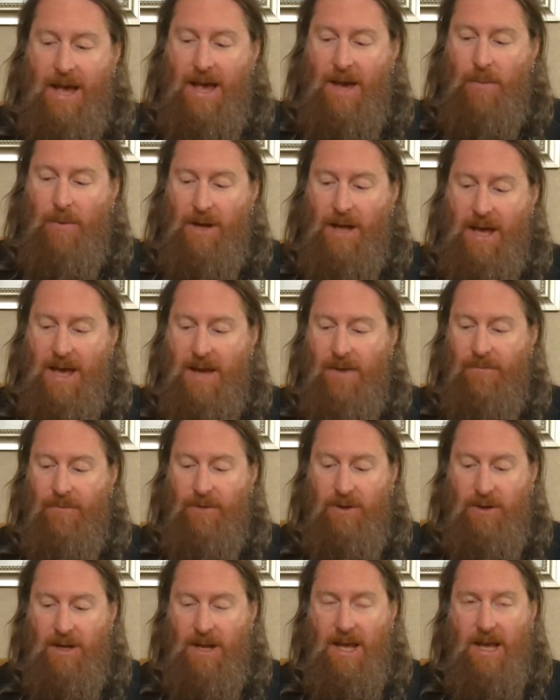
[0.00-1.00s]
And what I have
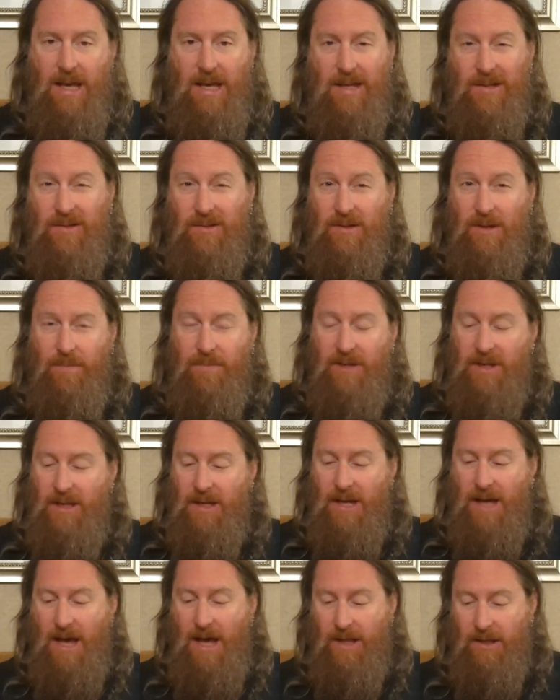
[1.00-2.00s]
for you today is something
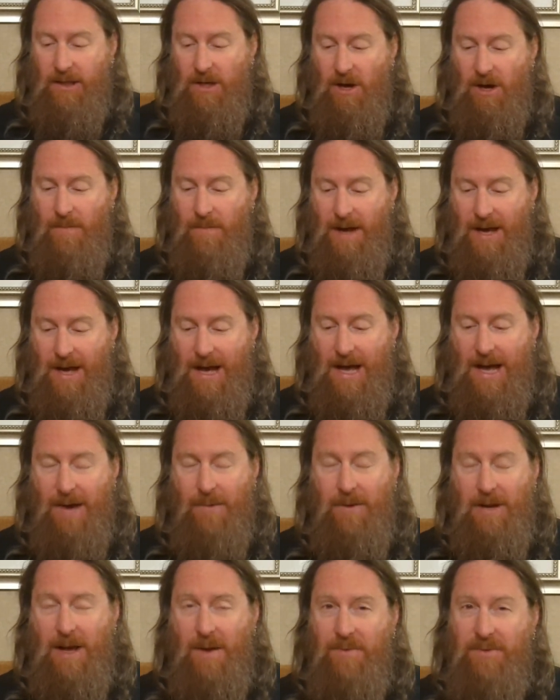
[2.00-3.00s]
that I caught my
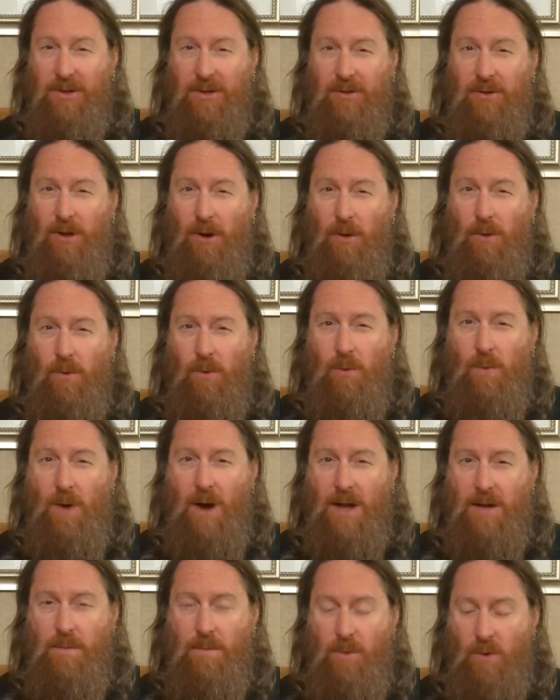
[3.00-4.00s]
eye when I was in Total
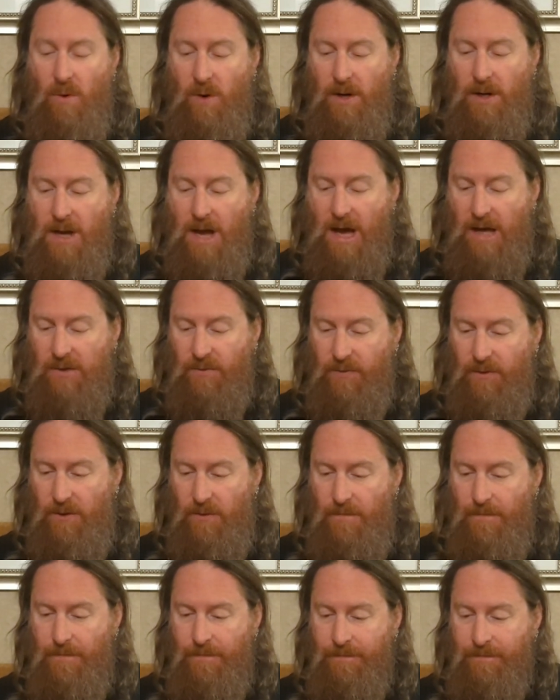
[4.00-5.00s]
Wine and More in
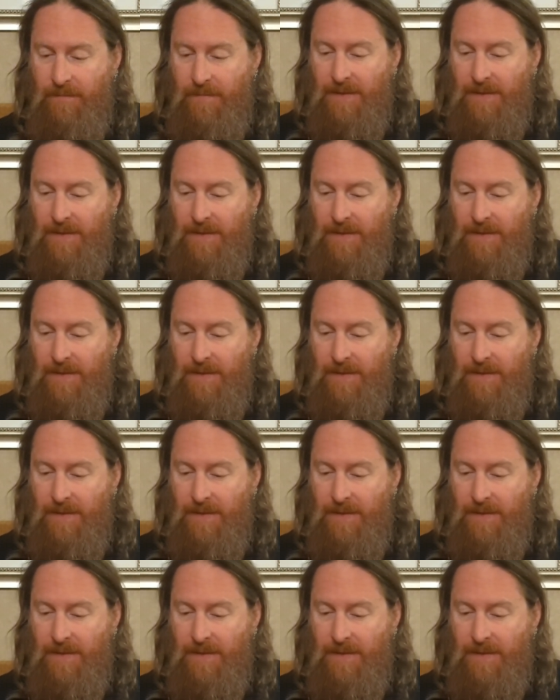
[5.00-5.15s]
Knoxville.